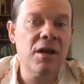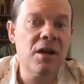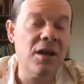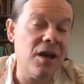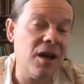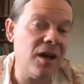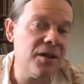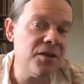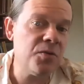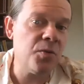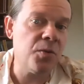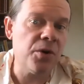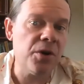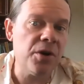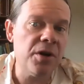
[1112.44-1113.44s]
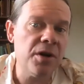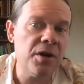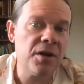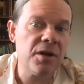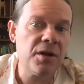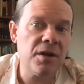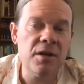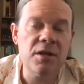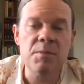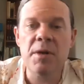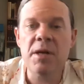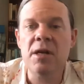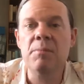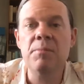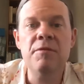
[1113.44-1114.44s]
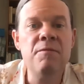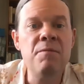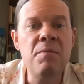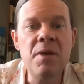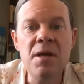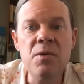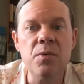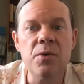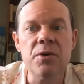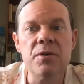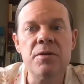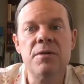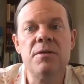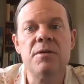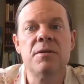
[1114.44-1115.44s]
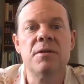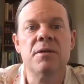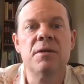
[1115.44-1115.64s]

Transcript: God's word is made up of many words.